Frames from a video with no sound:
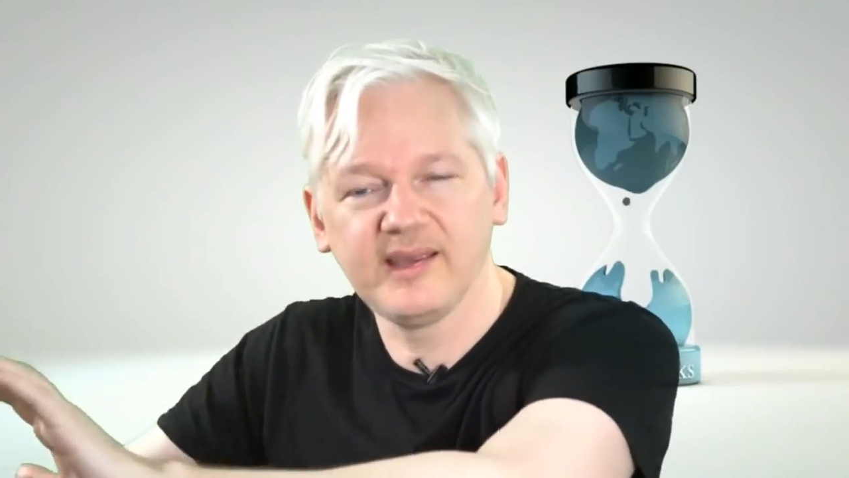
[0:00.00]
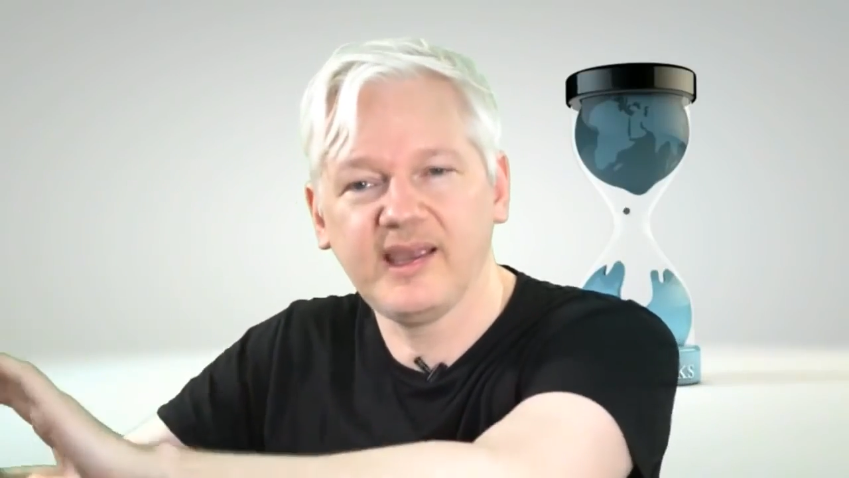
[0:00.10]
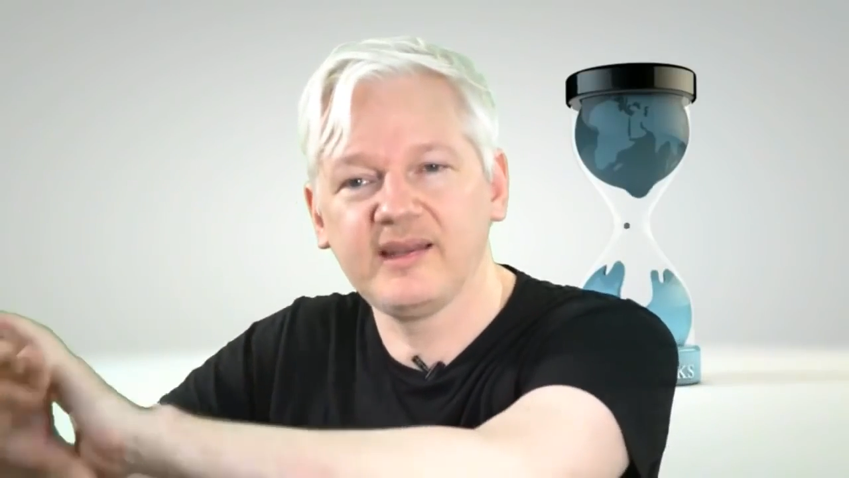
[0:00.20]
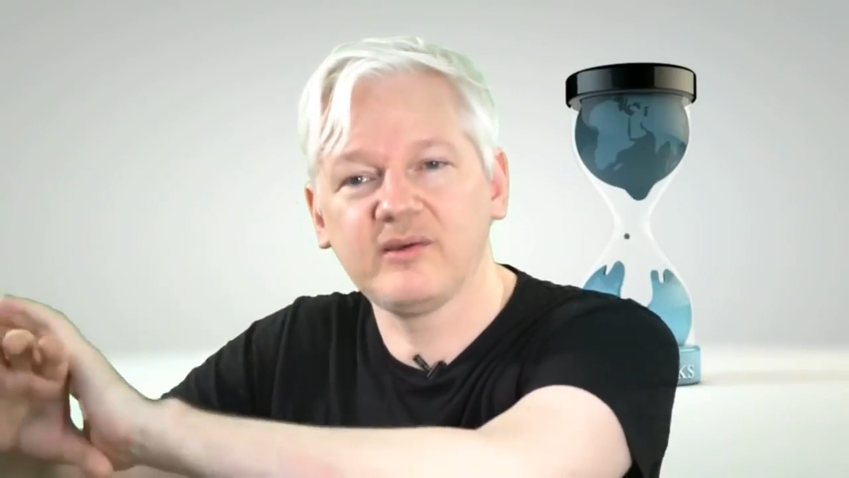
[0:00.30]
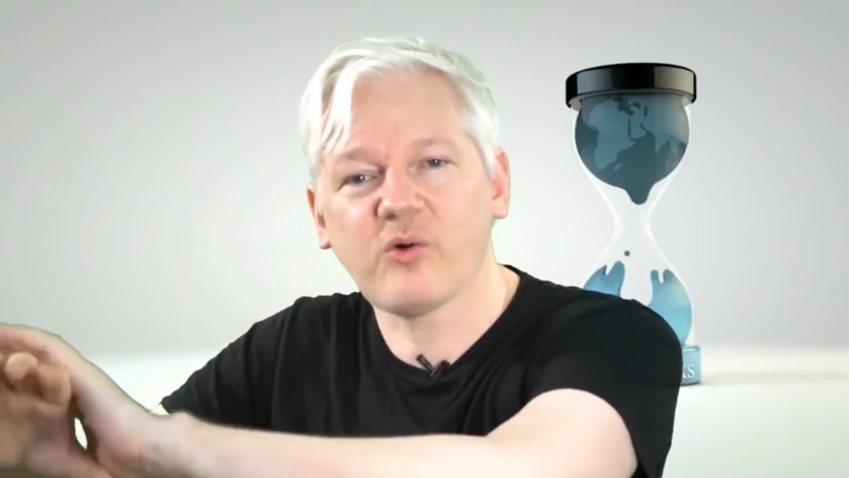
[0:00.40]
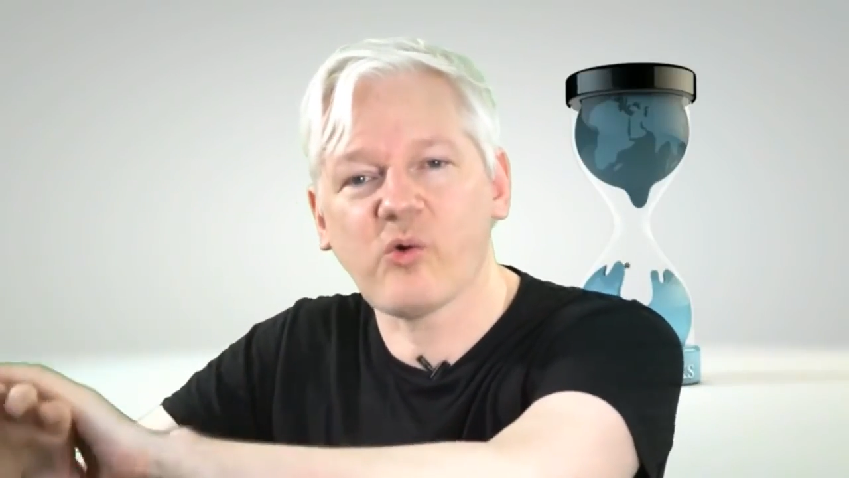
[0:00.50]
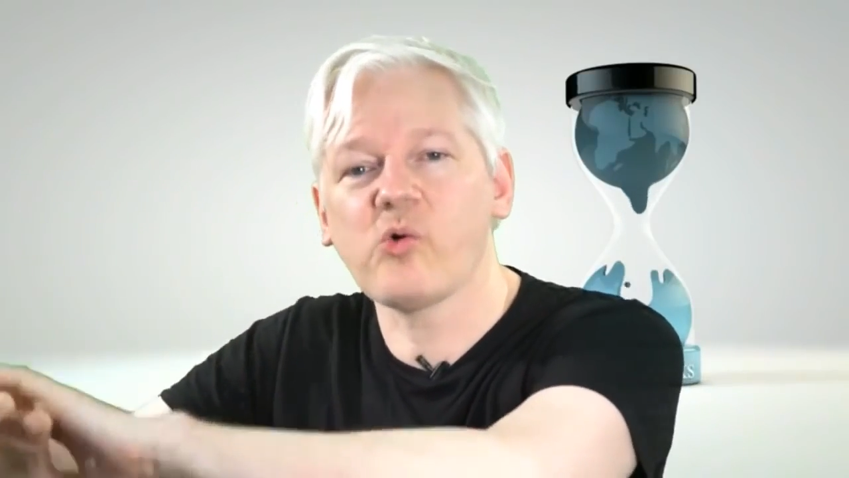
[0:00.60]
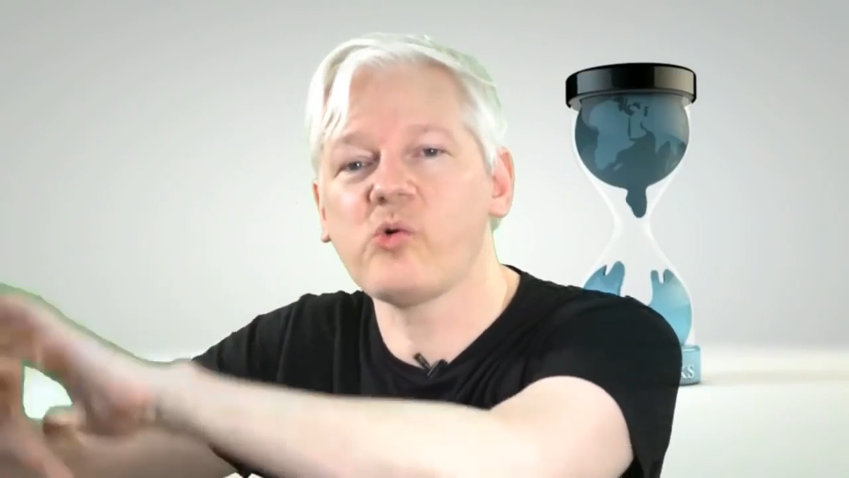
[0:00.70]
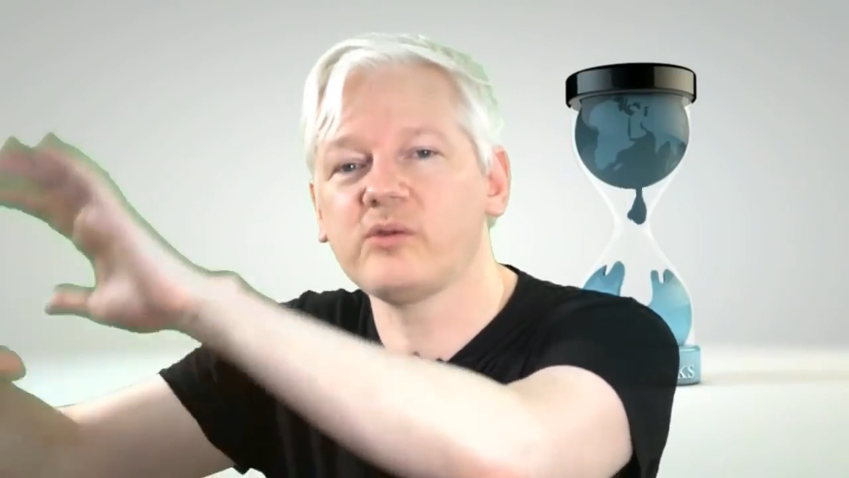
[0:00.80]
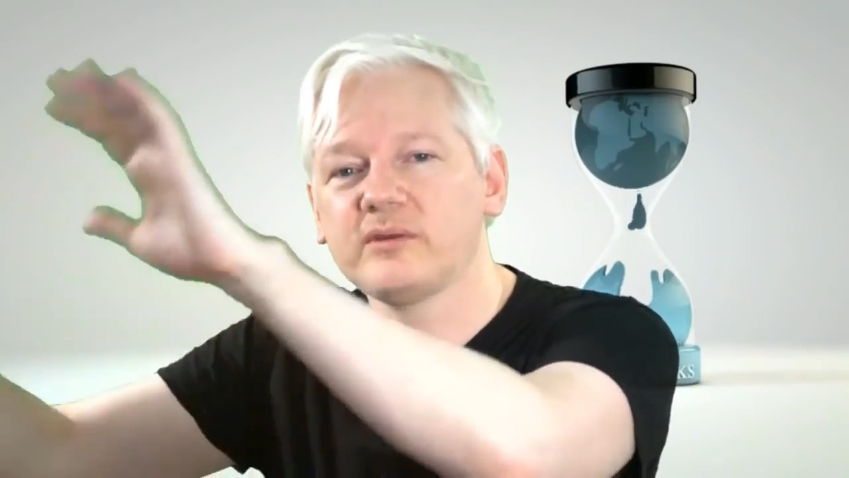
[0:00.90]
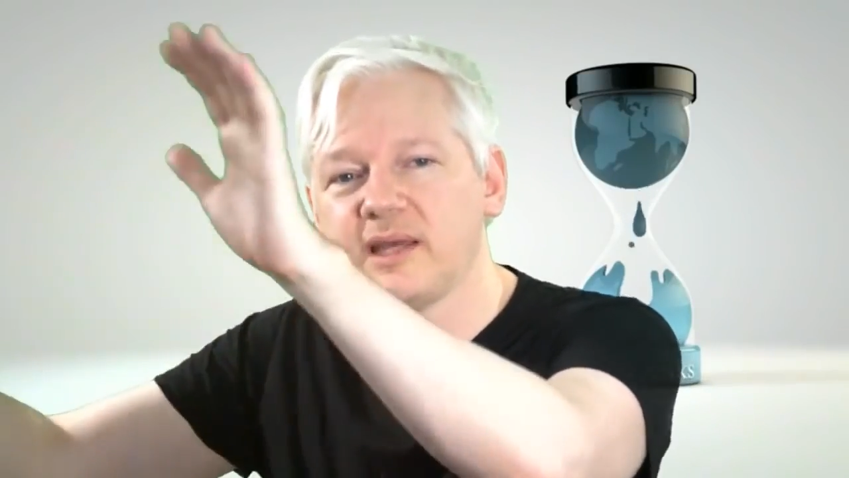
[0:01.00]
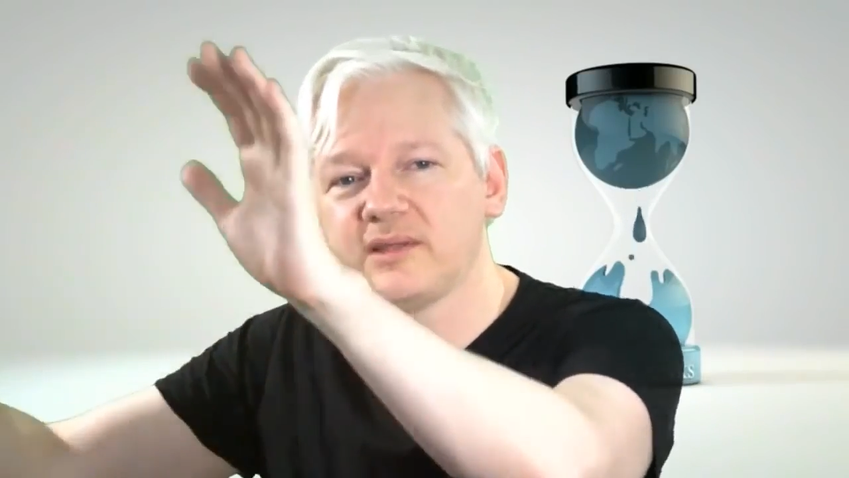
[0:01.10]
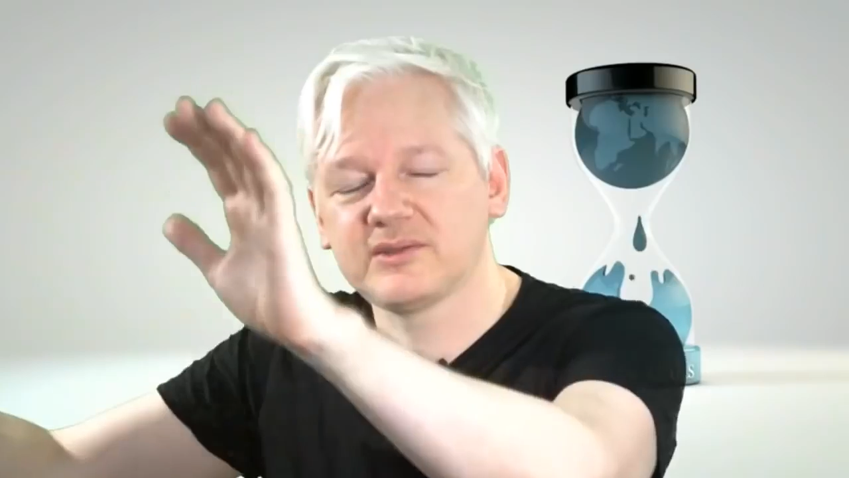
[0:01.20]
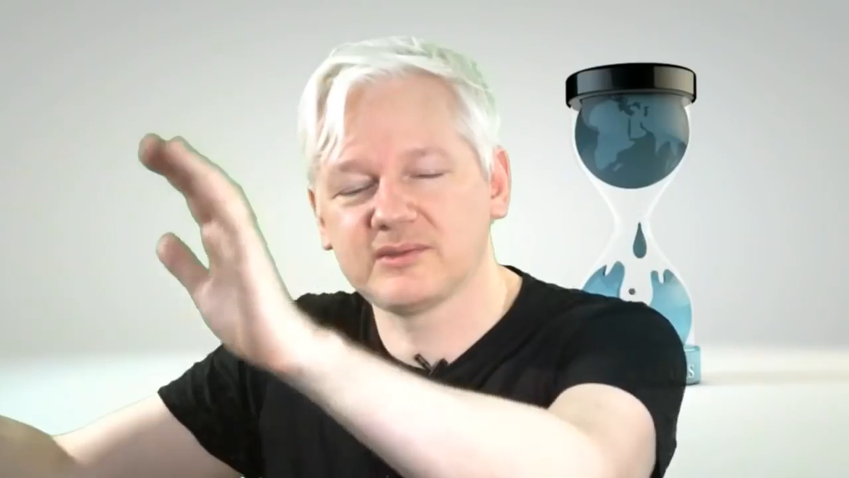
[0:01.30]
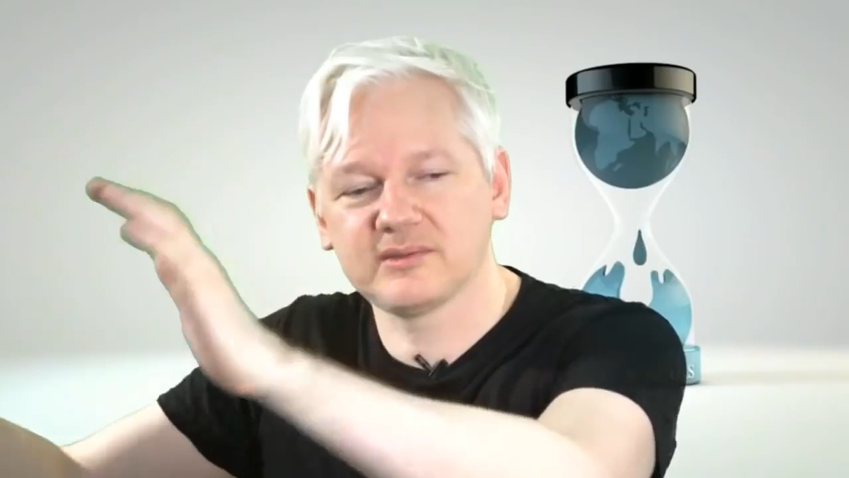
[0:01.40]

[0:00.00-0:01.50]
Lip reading: in all its